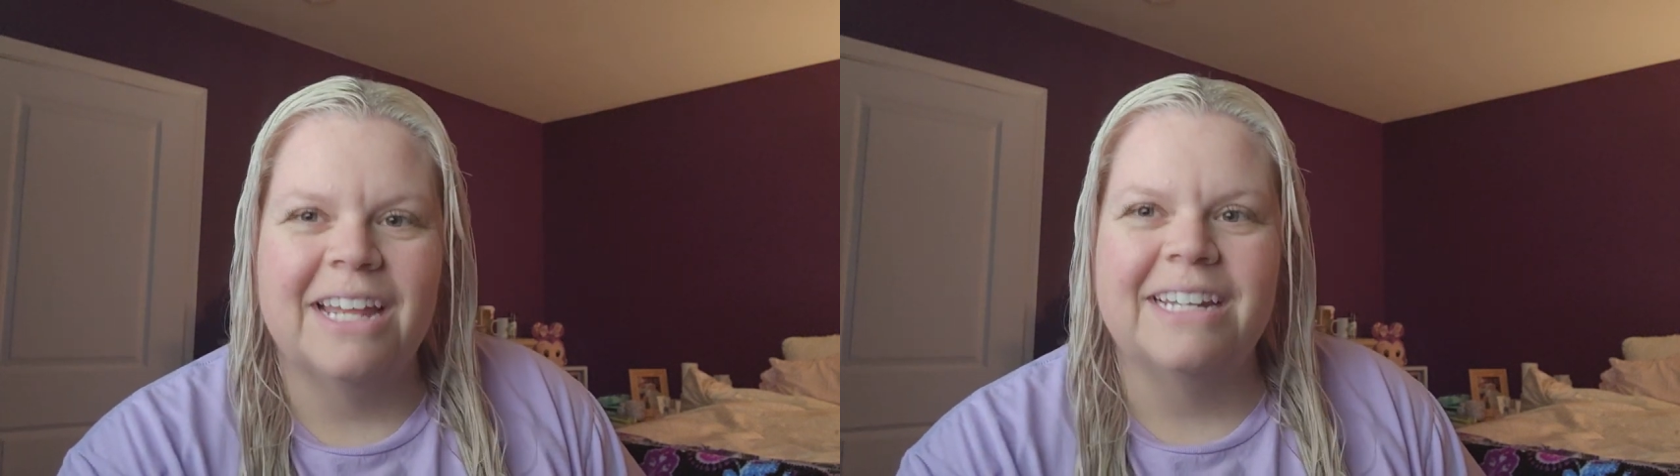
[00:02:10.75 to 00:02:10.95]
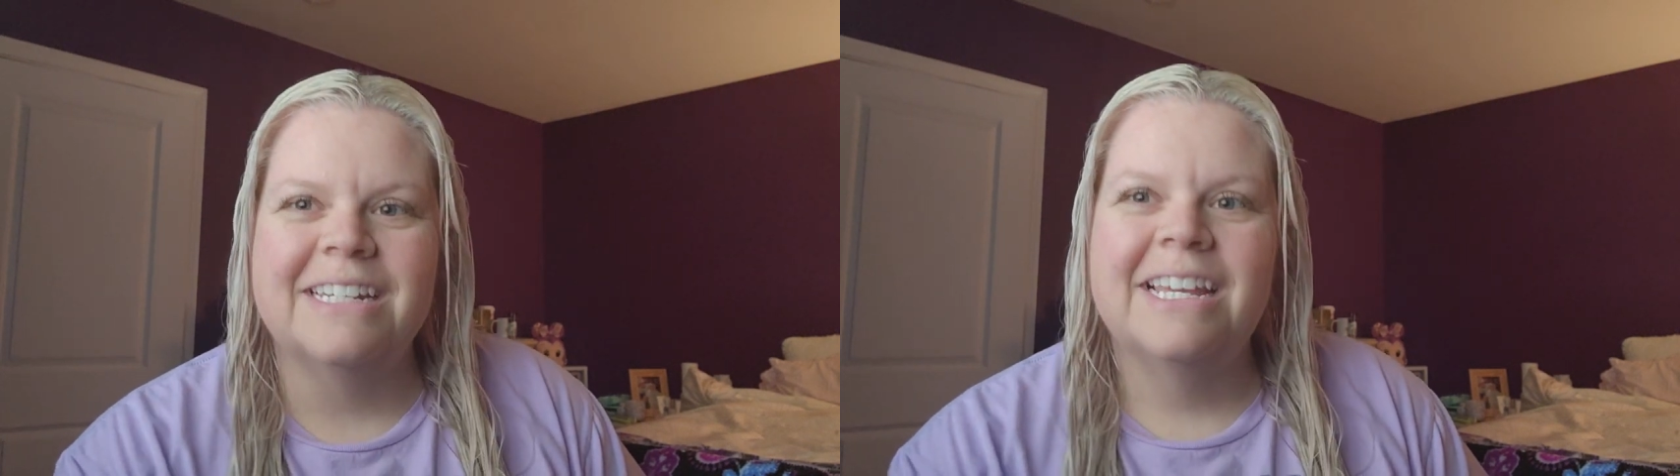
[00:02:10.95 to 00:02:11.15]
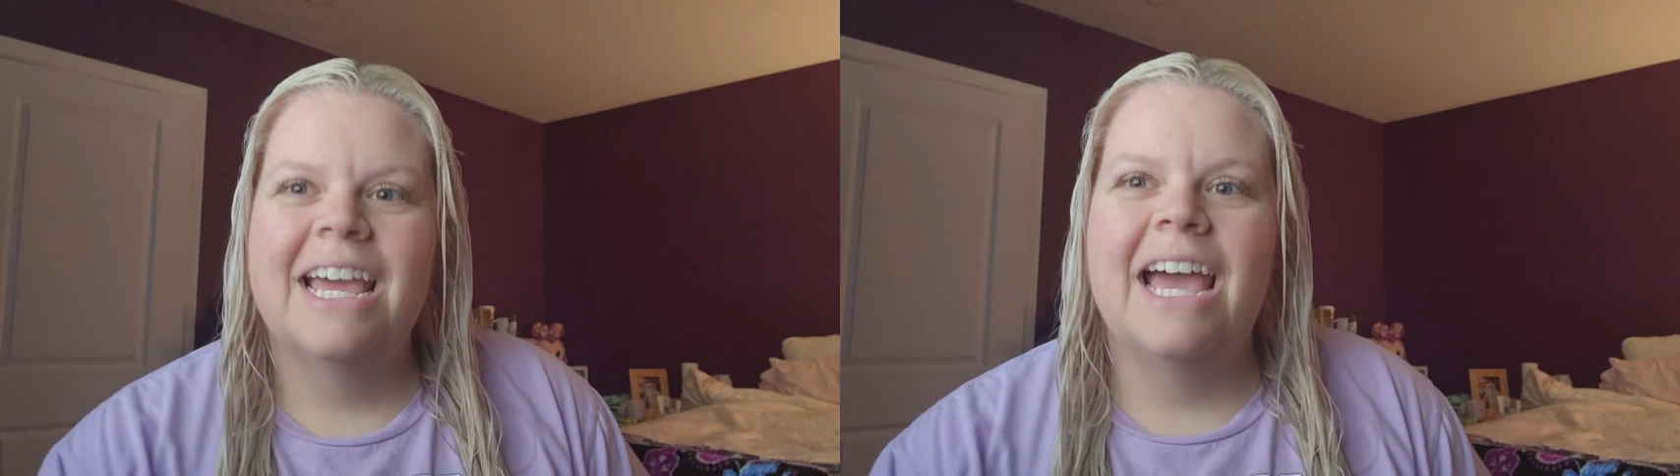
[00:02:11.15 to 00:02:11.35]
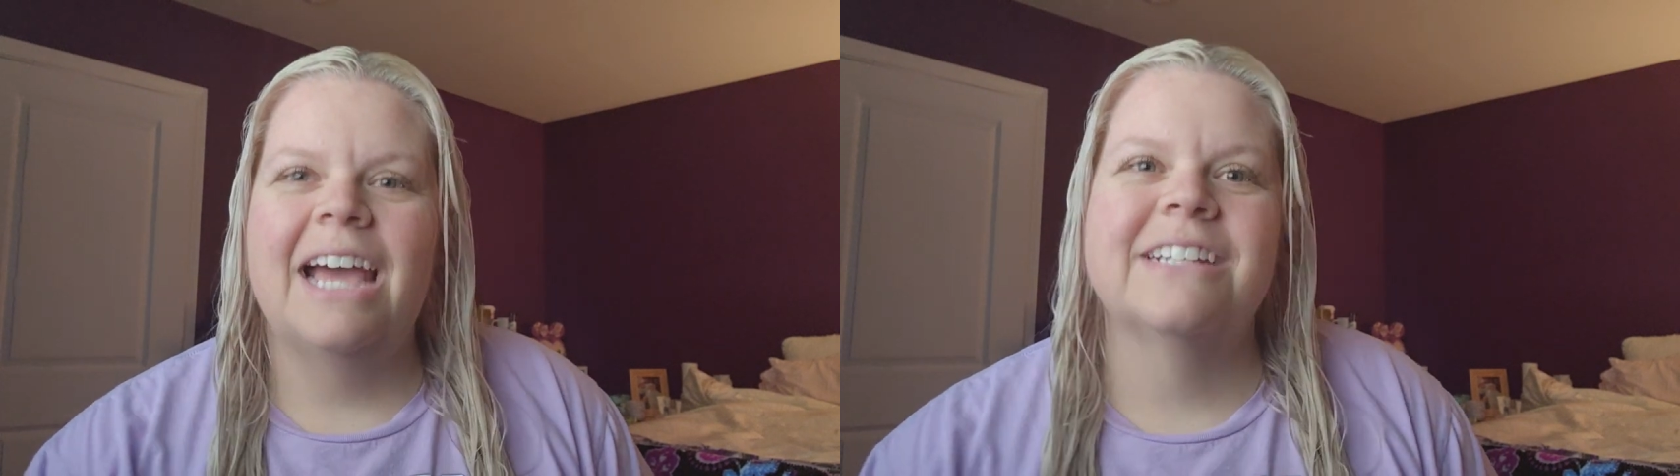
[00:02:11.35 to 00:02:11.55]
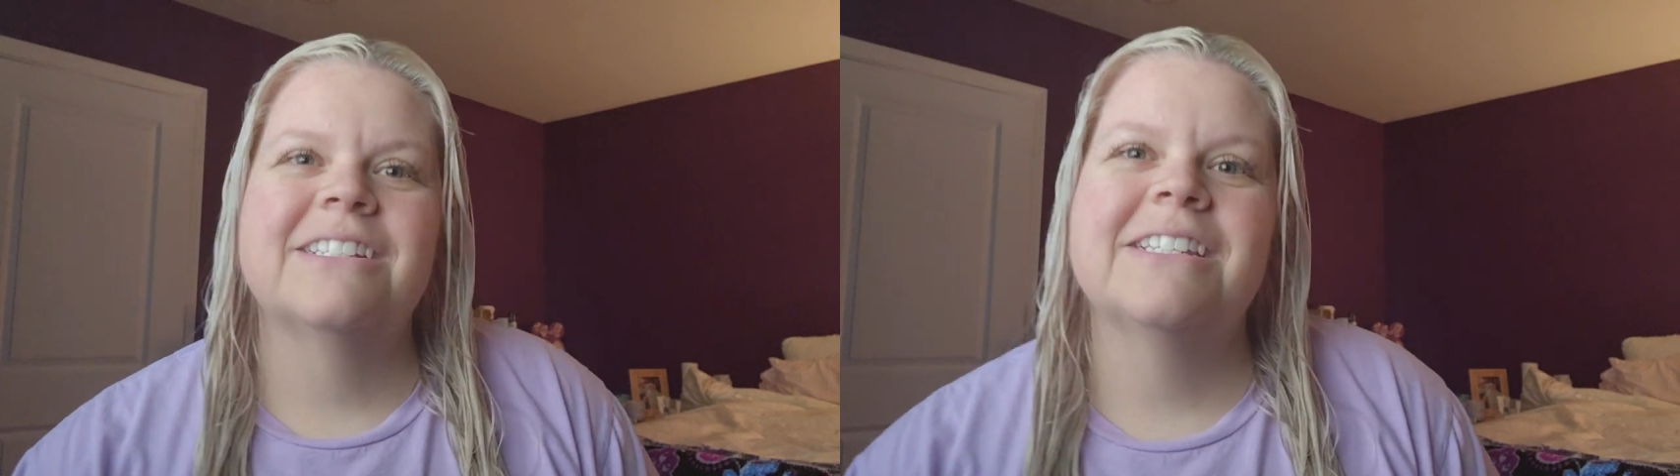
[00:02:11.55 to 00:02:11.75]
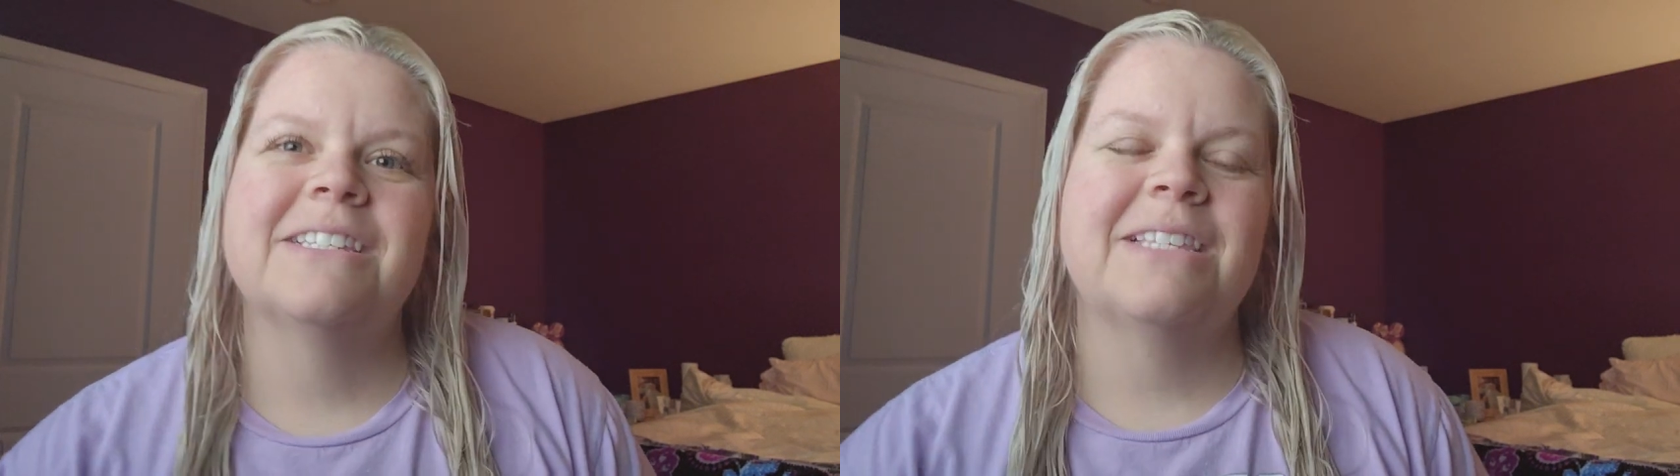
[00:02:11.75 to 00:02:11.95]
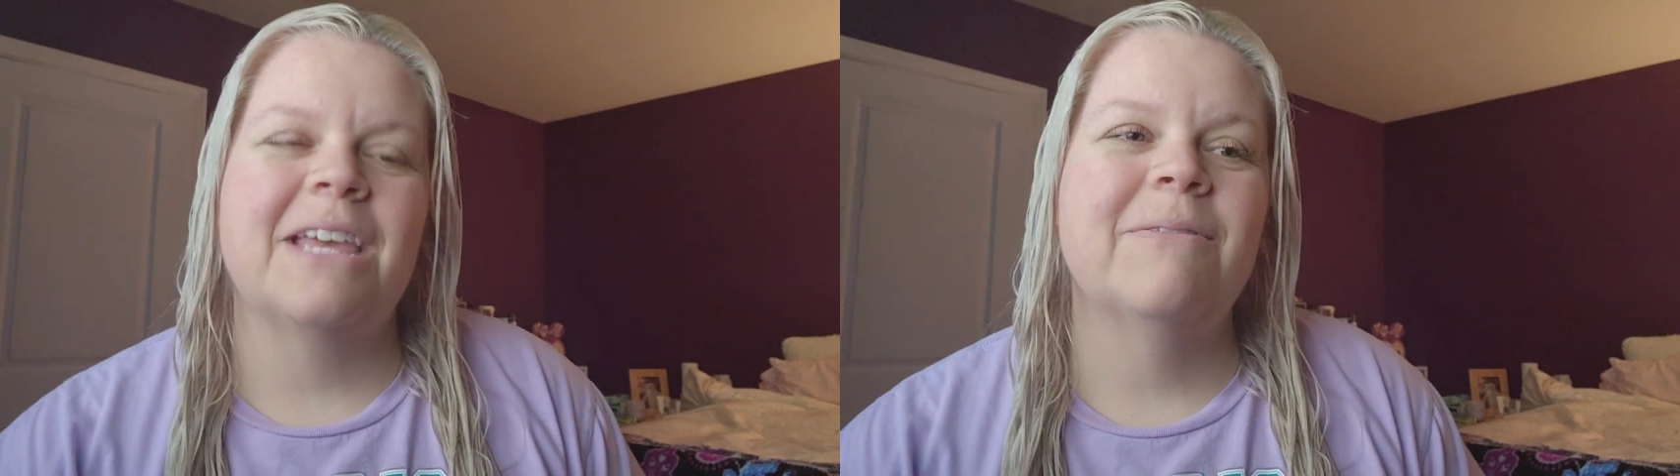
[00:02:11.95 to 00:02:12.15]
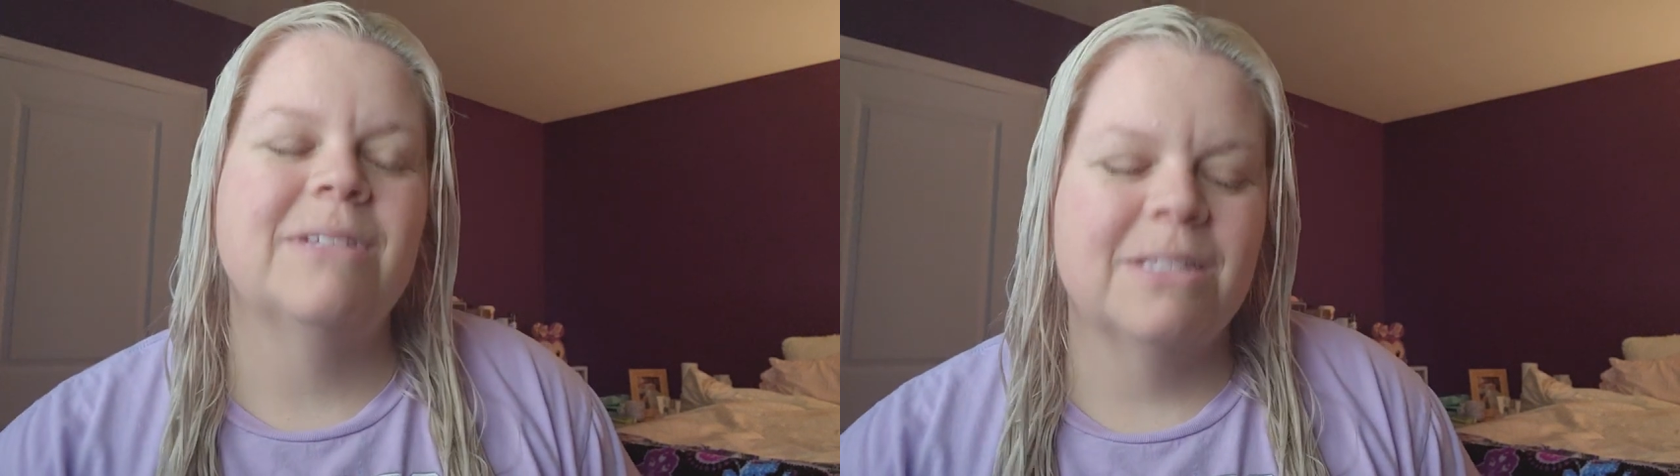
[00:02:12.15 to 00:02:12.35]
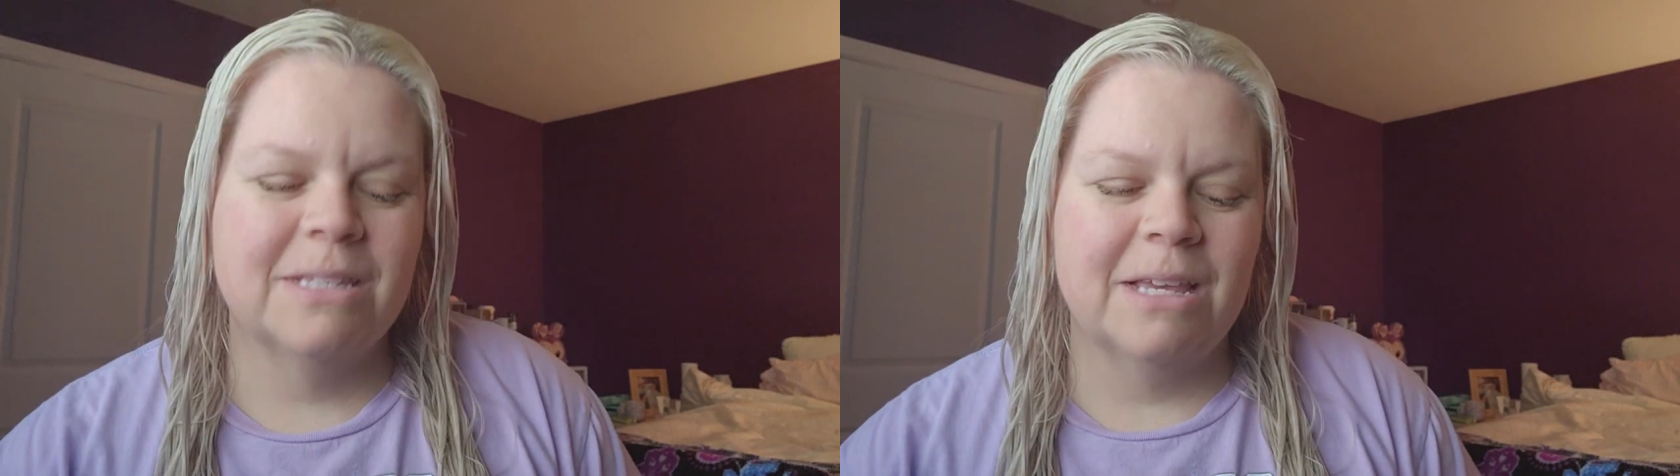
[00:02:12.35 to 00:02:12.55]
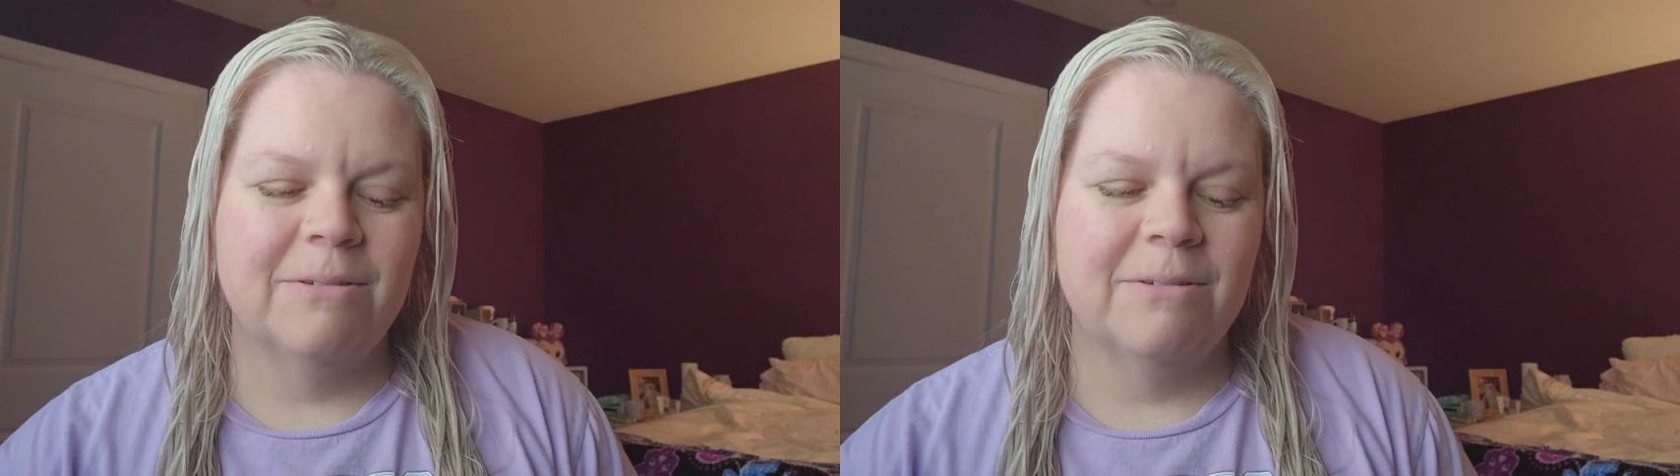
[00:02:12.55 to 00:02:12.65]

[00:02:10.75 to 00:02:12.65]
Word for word: And it's just, it was,